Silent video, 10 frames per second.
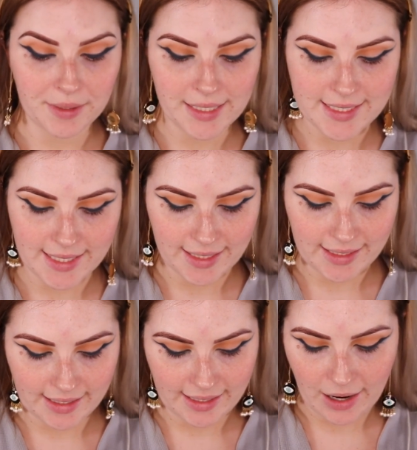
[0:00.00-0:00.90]
blended,
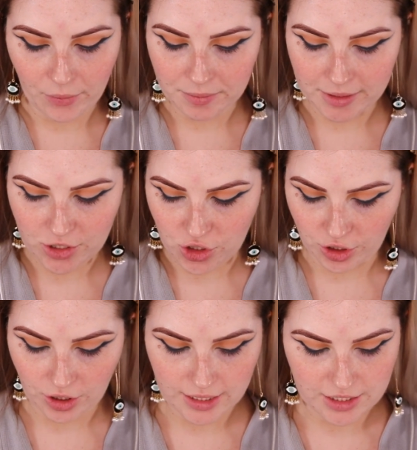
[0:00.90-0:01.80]
and now what I'm going to
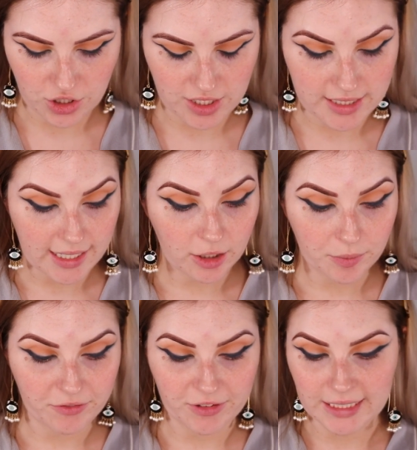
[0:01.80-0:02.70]
do is take a
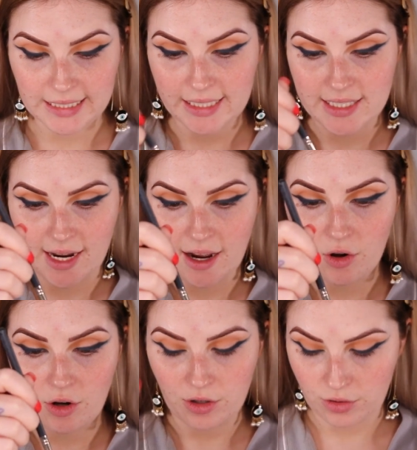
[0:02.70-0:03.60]
little bit of glitter
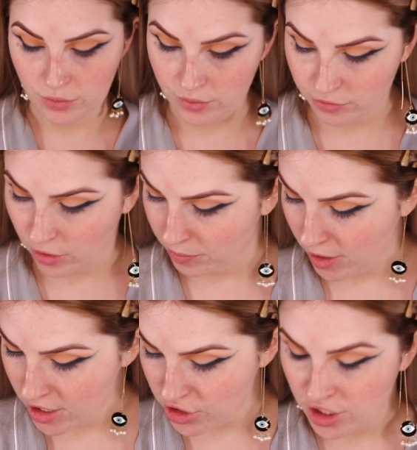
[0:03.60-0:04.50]
on, oh, wrong
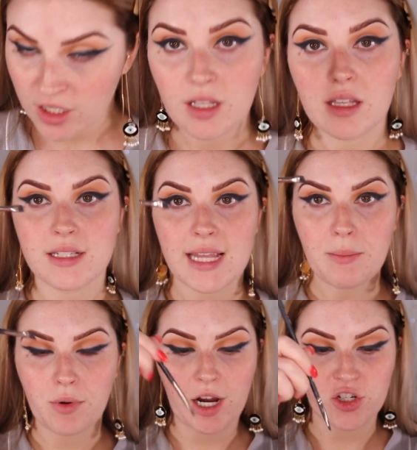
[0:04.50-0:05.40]
brush.
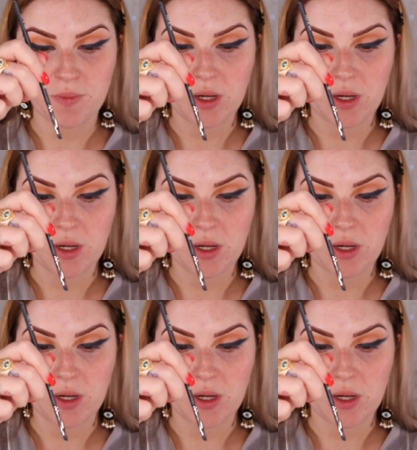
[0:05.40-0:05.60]
Same brush,